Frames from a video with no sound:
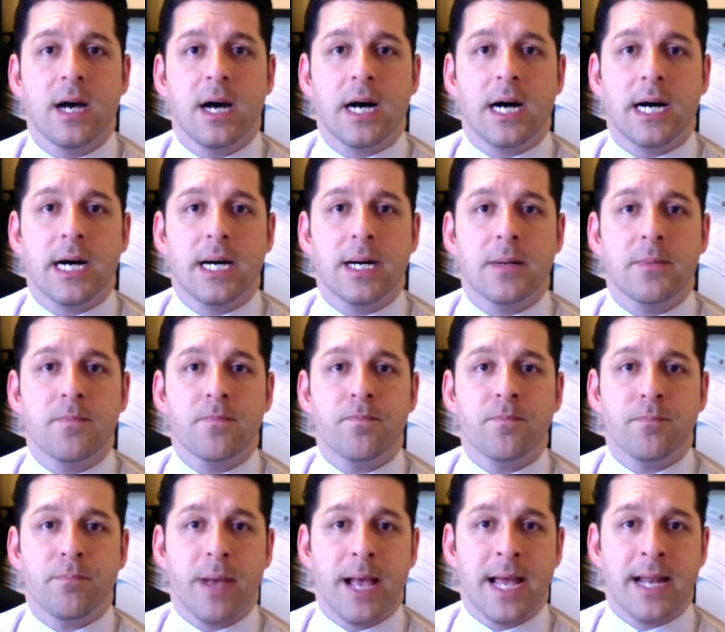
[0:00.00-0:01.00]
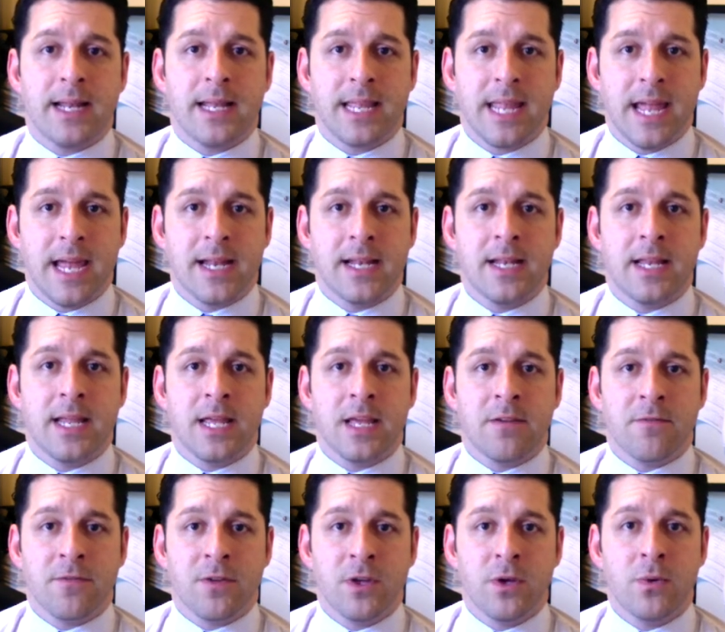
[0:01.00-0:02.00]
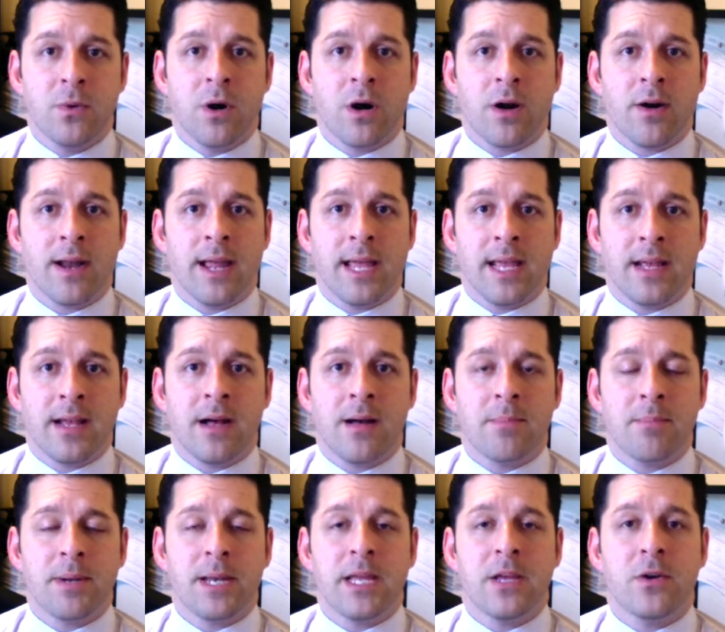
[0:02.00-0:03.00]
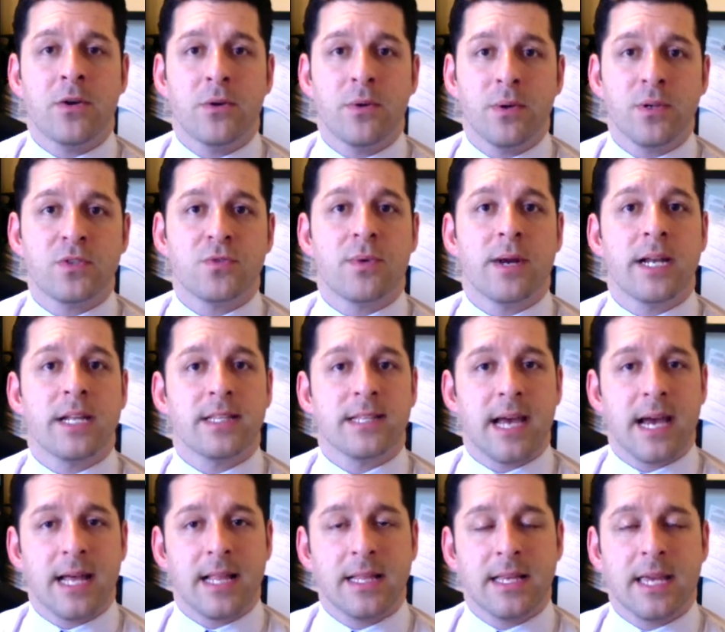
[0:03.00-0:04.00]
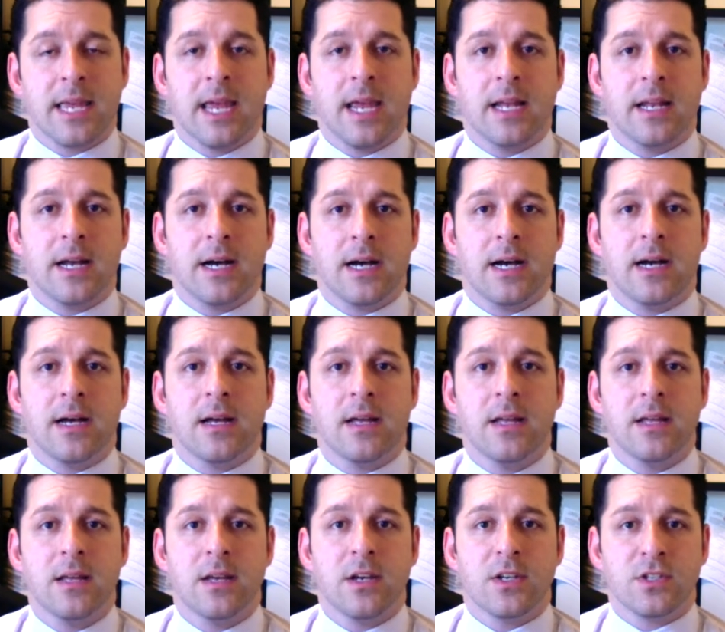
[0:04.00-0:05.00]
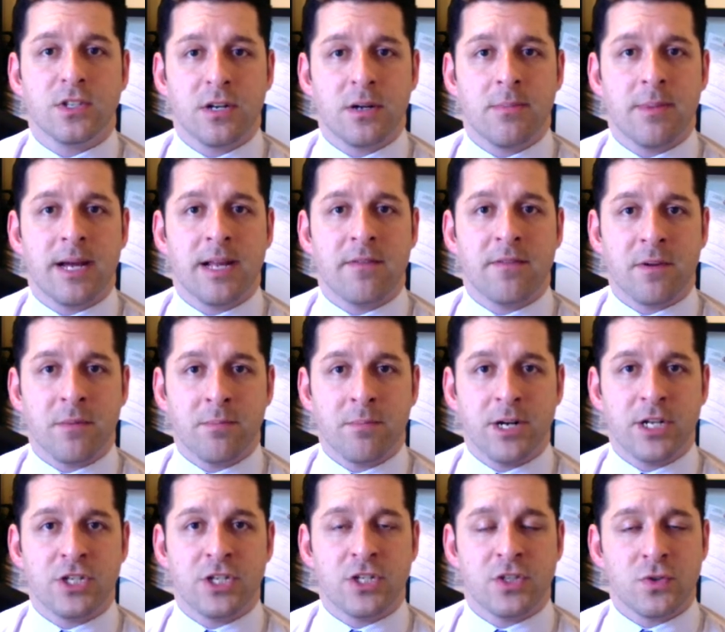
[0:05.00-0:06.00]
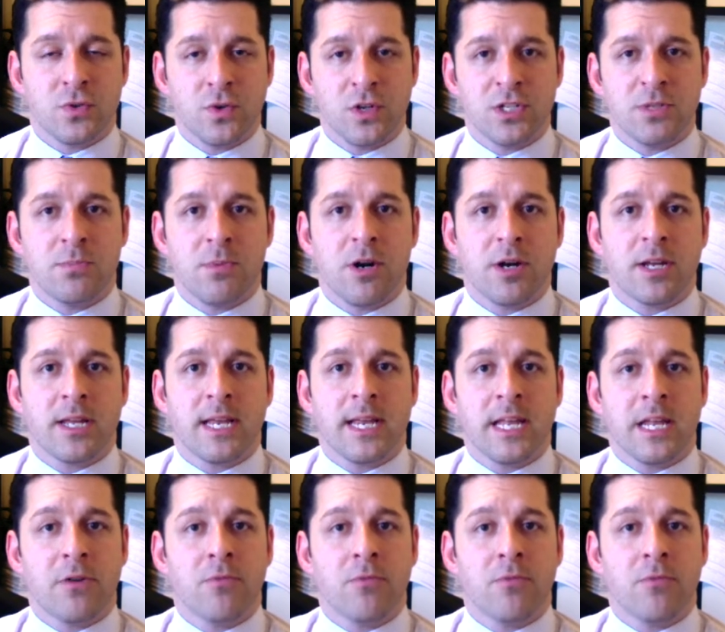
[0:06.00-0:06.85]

And again, if you are a company who is ready to allocate a certain amount of your budget towards marketing,